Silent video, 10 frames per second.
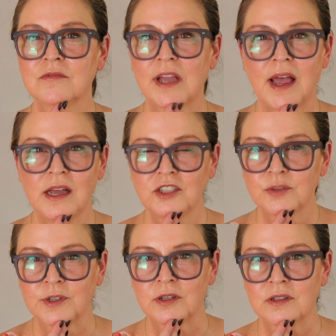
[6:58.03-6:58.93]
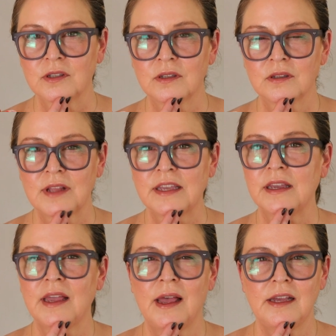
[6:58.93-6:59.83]
cashmere, like a
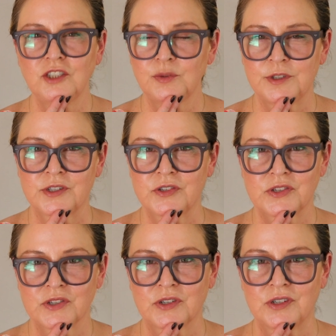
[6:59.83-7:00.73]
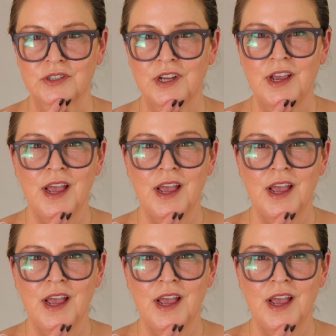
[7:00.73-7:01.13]
cashmere skirt,